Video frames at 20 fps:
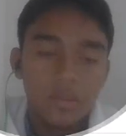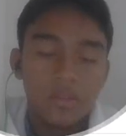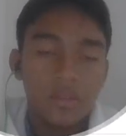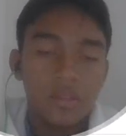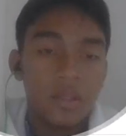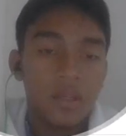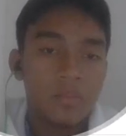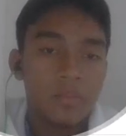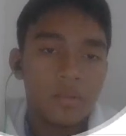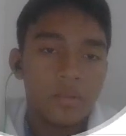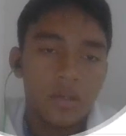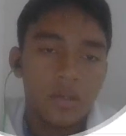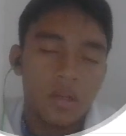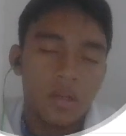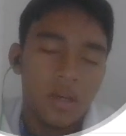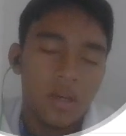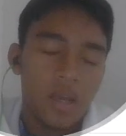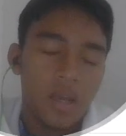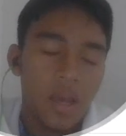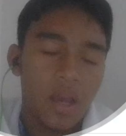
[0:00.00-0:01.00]
The demo
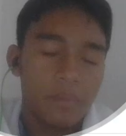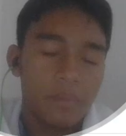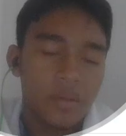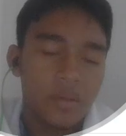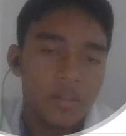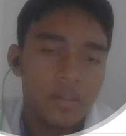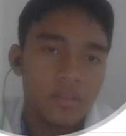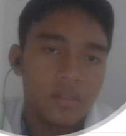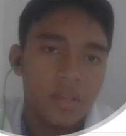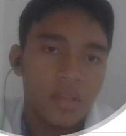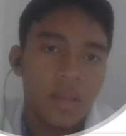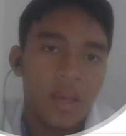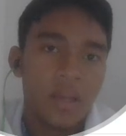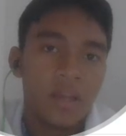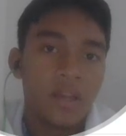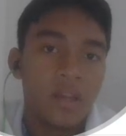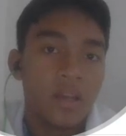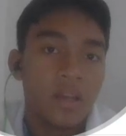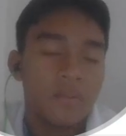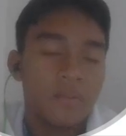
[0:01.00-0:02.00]
because and
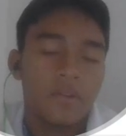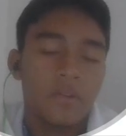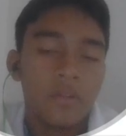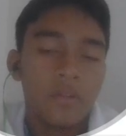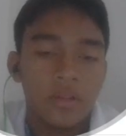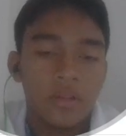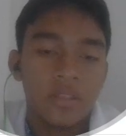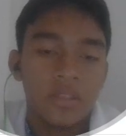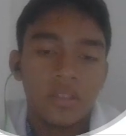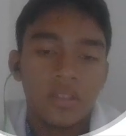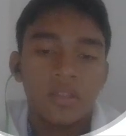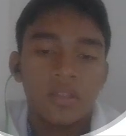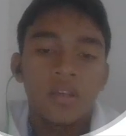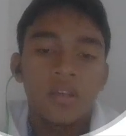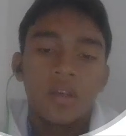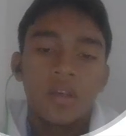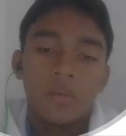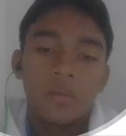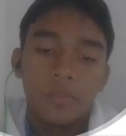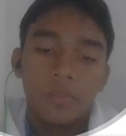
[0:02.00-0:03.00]
I have already
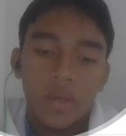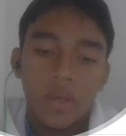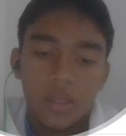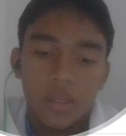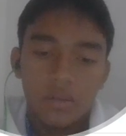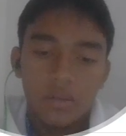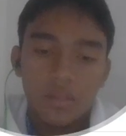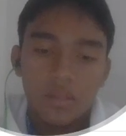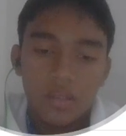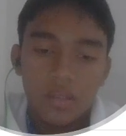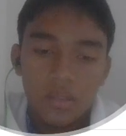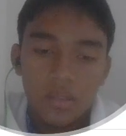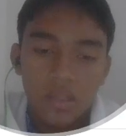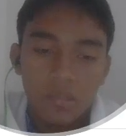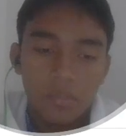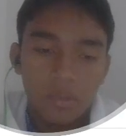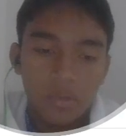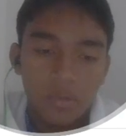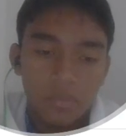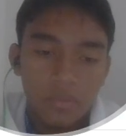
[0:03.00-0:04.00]
made the
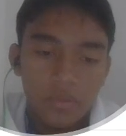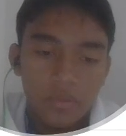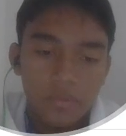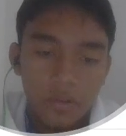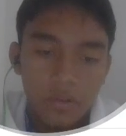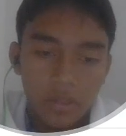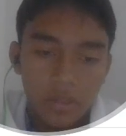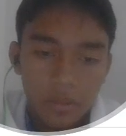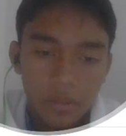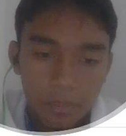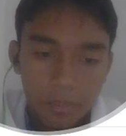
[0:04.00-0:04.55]
demo before.